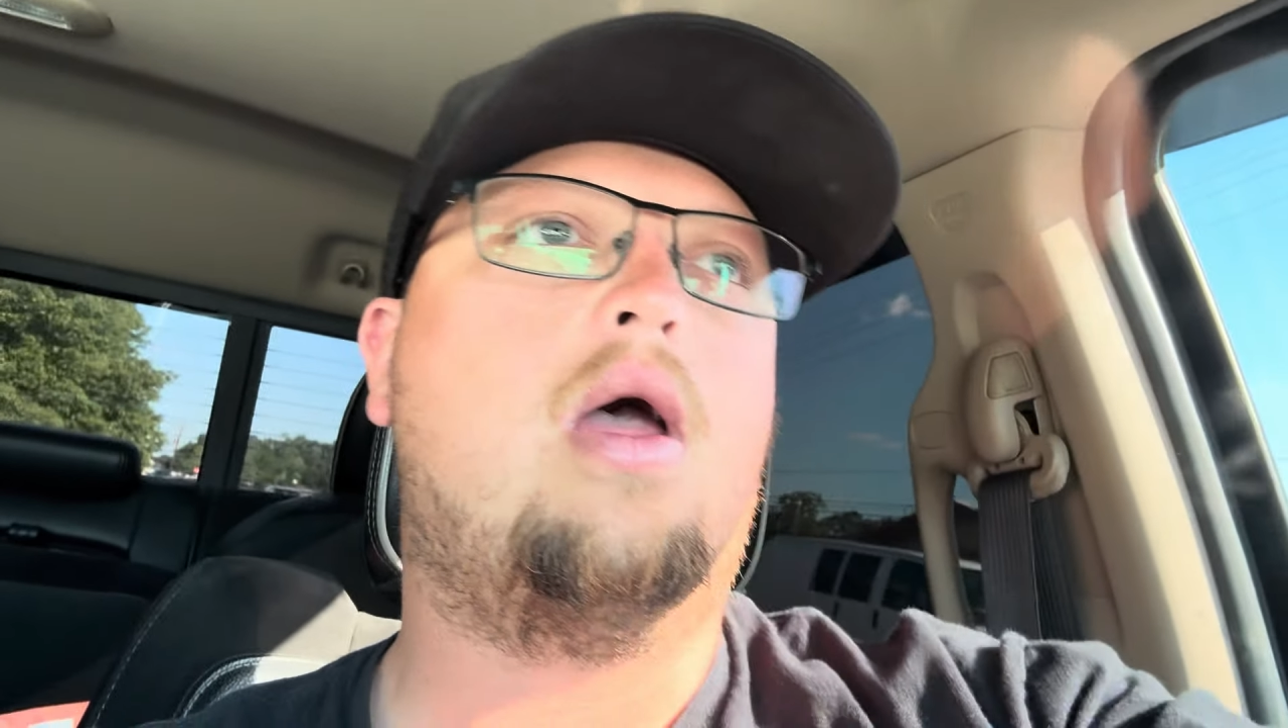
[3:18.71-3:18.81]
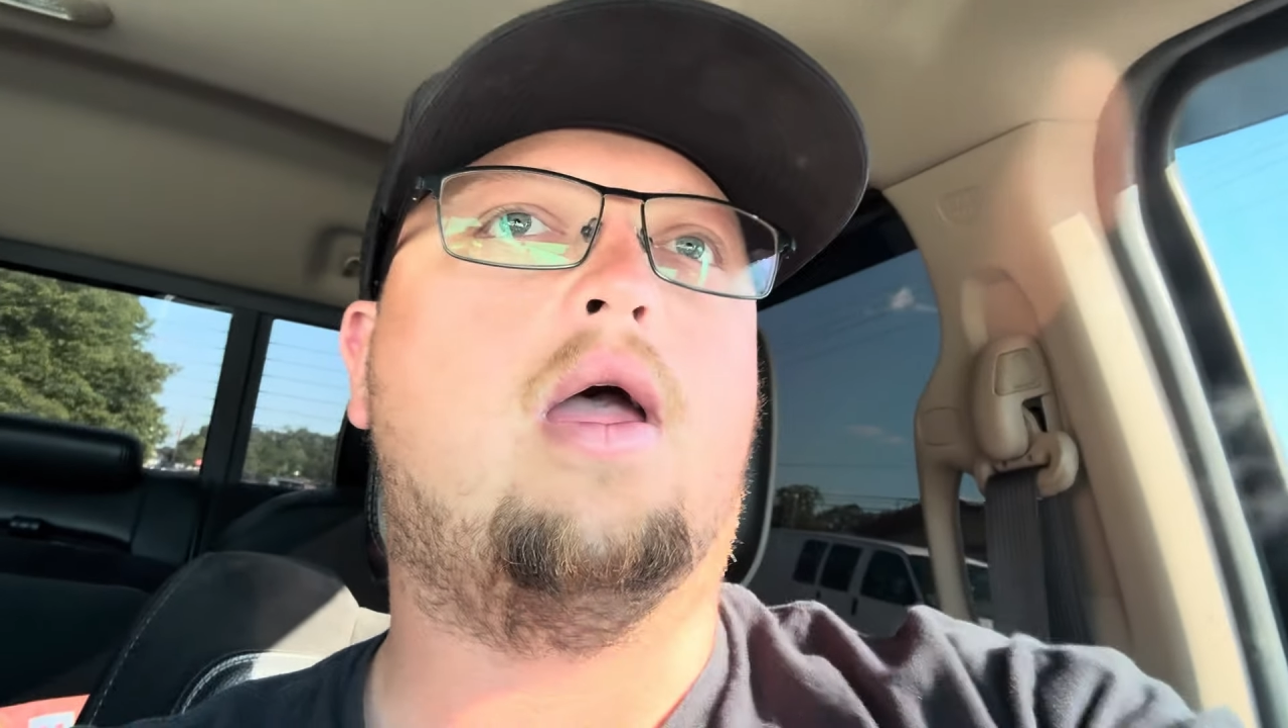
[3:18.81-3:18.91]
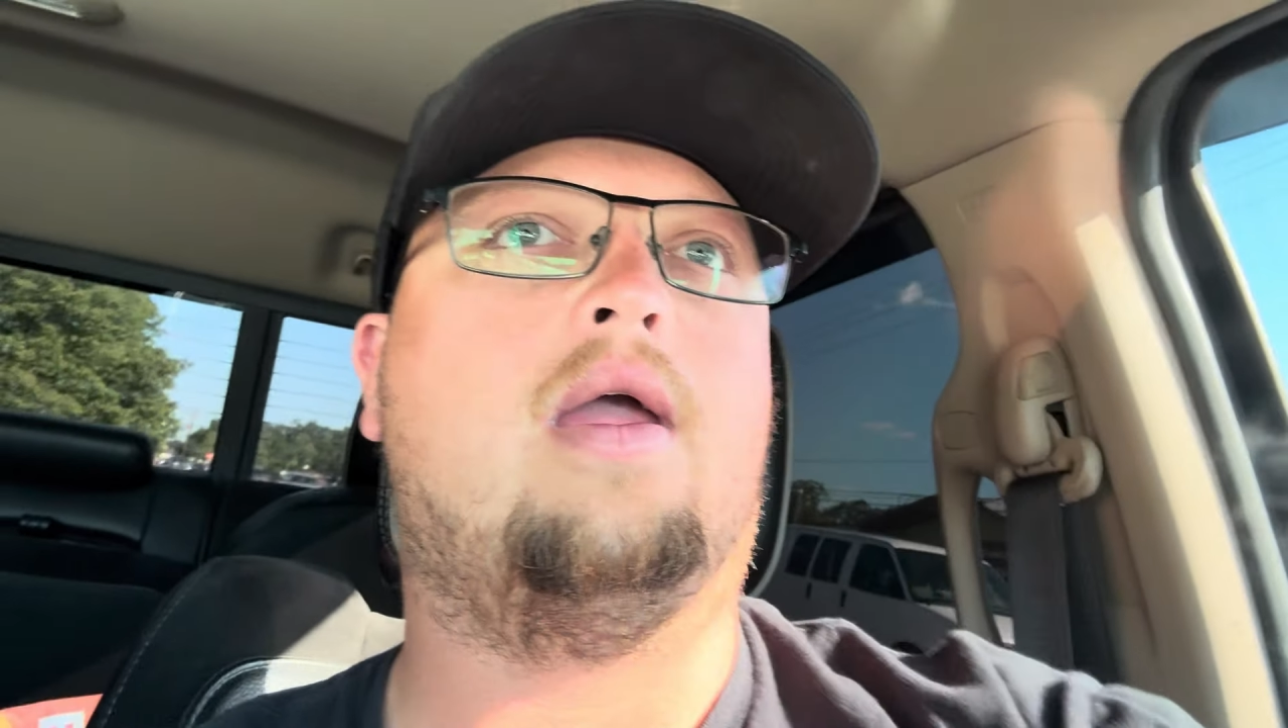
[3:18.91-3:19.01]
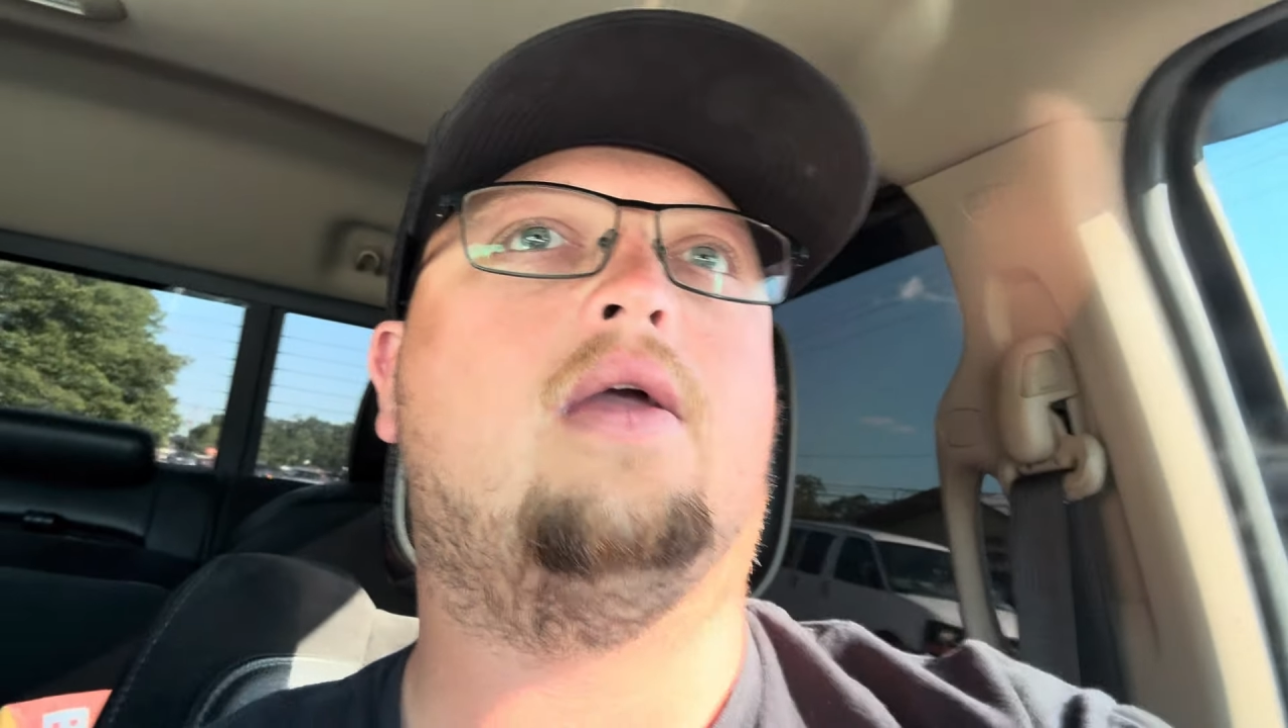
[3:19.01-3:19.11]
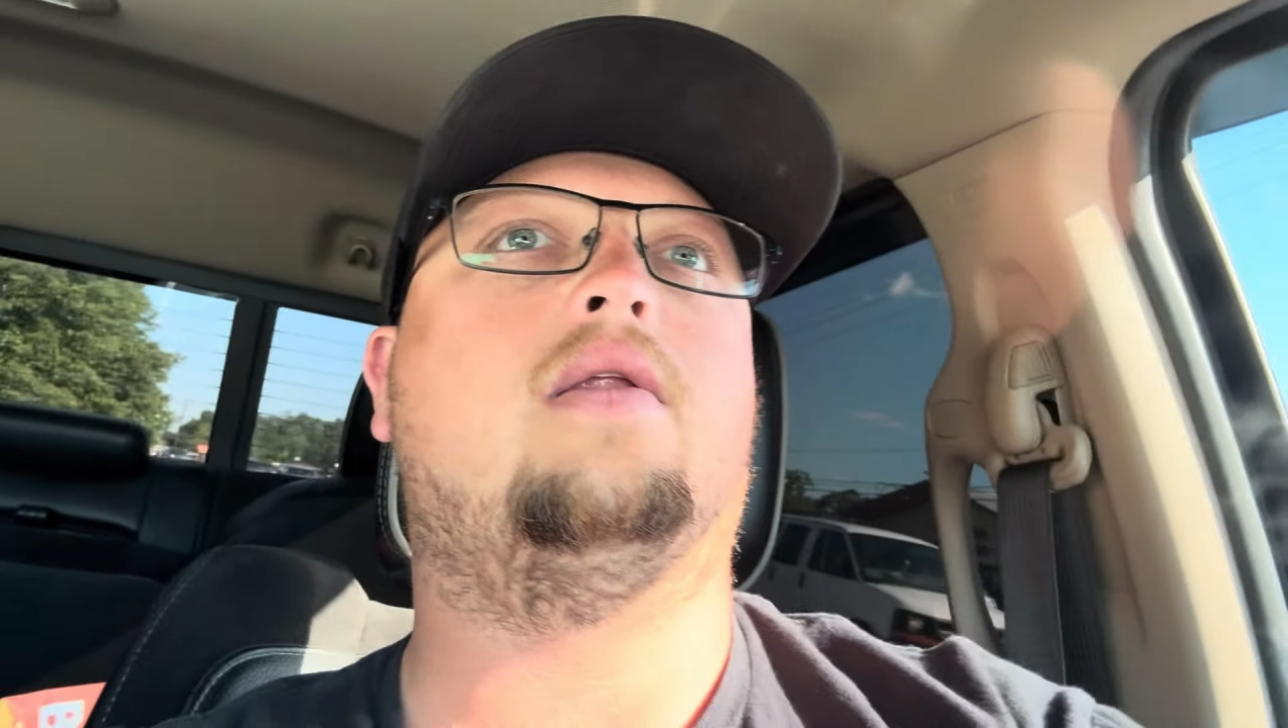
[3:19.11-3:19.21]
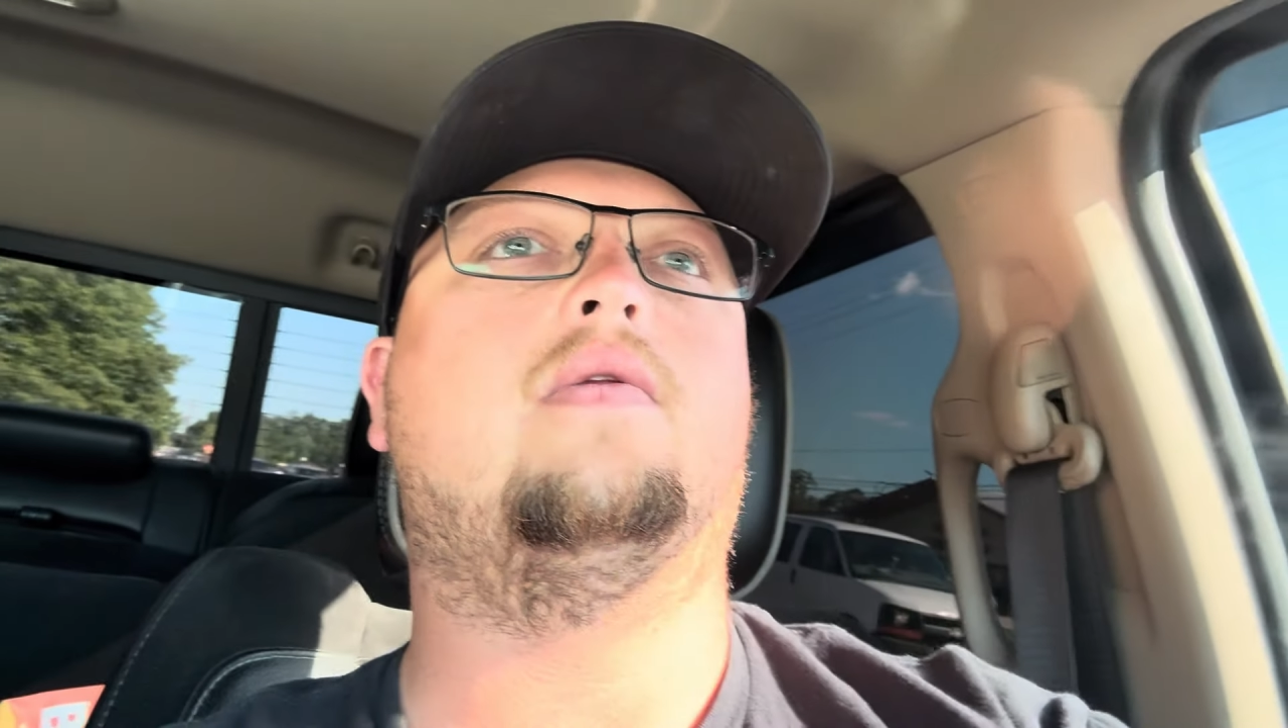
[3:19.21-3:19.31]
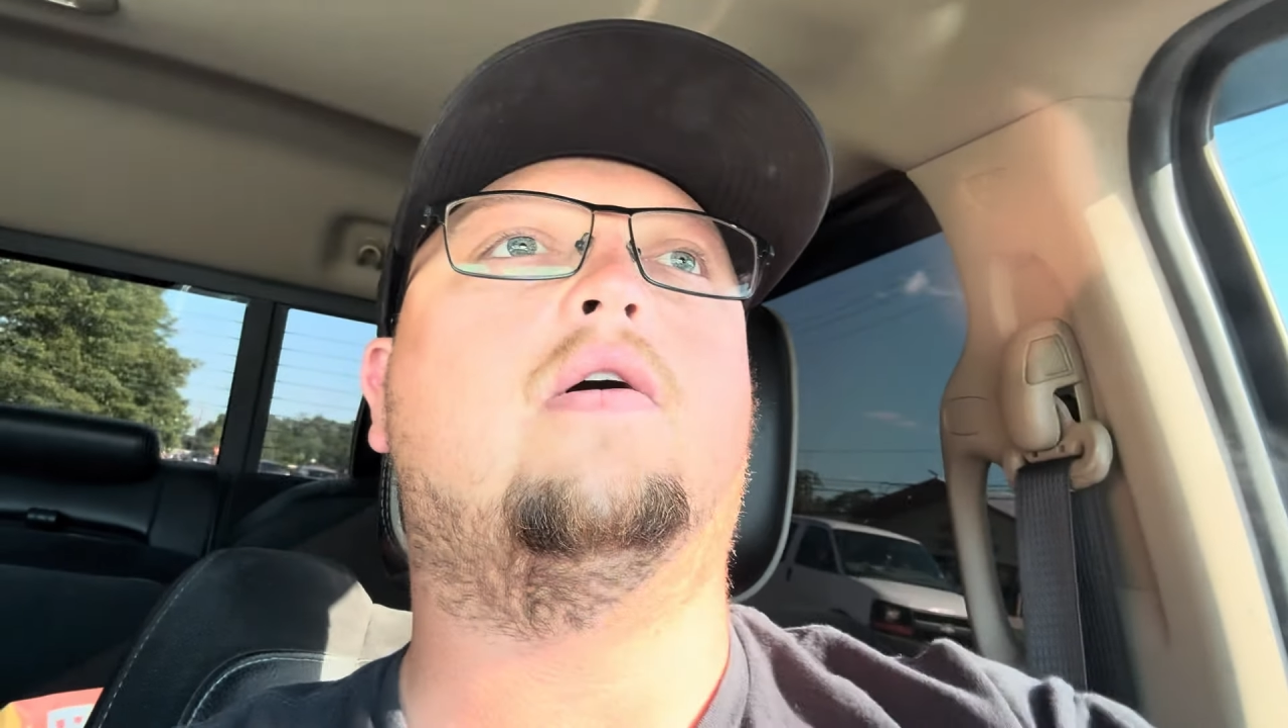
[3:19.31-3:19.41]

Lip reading: and